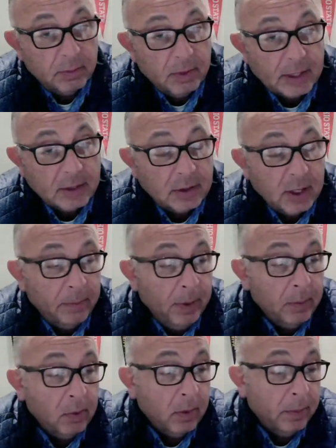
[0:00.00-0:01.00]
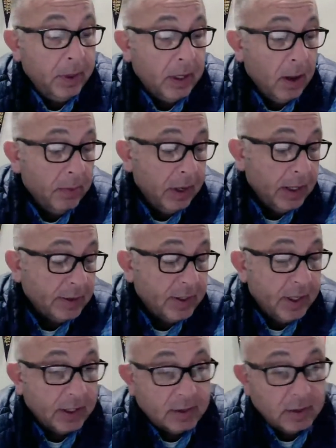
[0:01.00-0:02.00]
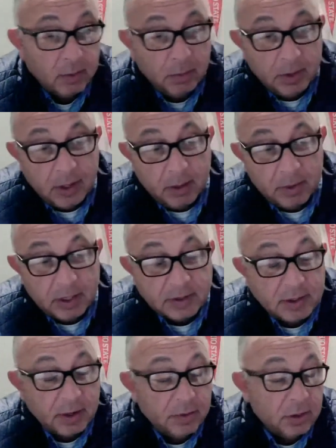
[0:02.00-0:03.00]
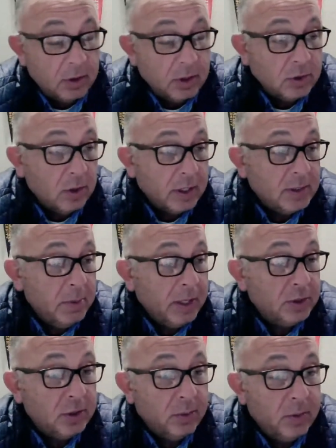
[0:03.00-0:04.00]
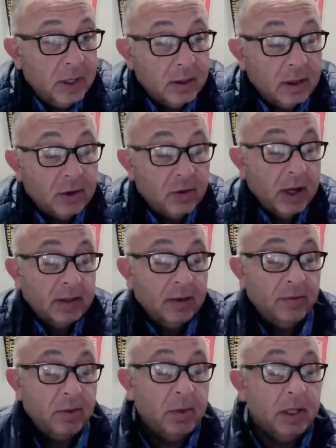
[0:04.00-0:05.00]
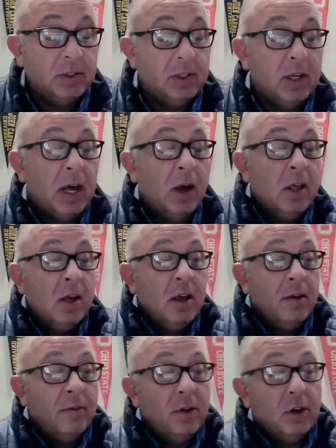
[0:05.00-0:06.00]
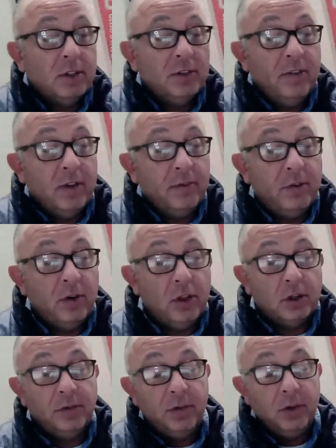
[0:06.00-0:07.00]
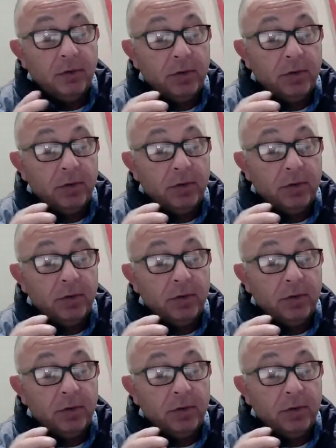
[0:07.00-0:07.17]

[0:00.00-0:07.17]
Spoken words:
Some people will be coming at 6, some will be coming at 7:30. So let's make sure we get the correct information out. For those few